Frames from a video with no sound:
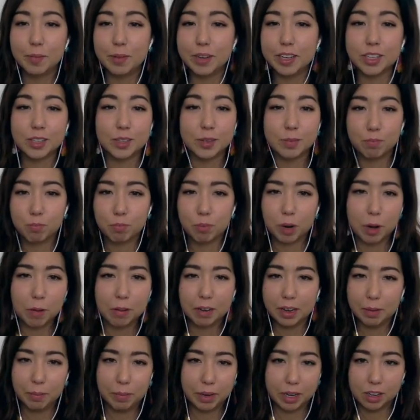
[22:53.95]
It's
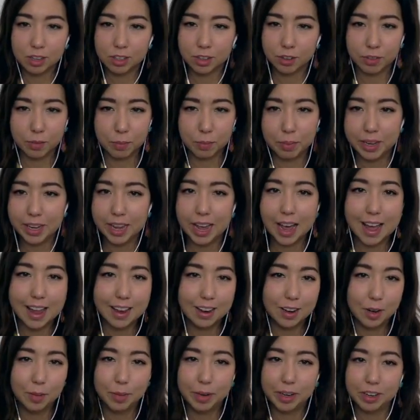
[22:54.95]
probably because of the
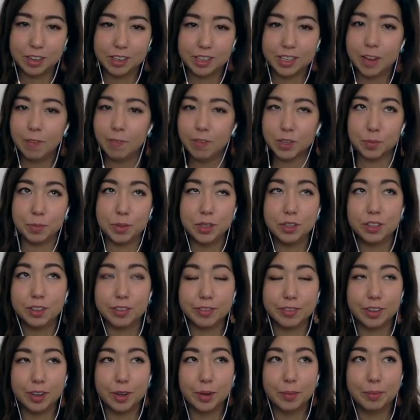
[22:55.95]
piano, because that was
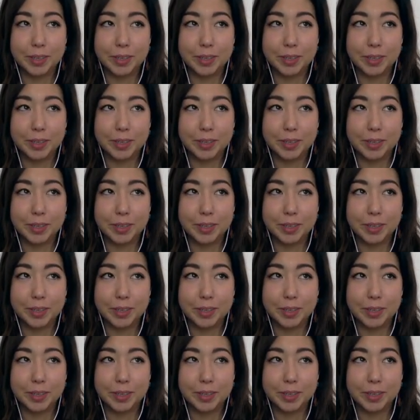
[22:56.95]
beautiful,